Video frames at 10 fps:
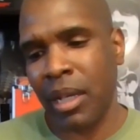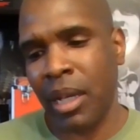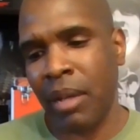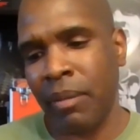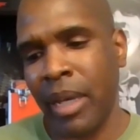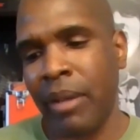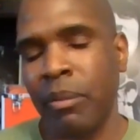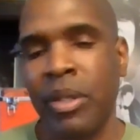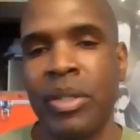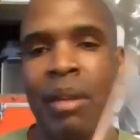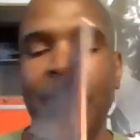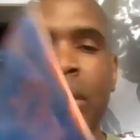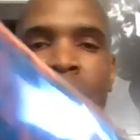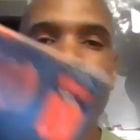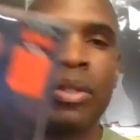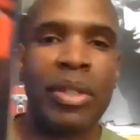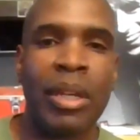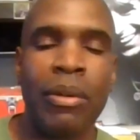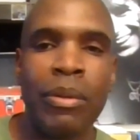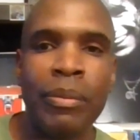Yeah, the 7-inch
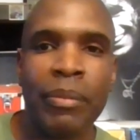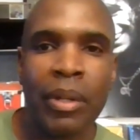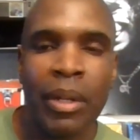single.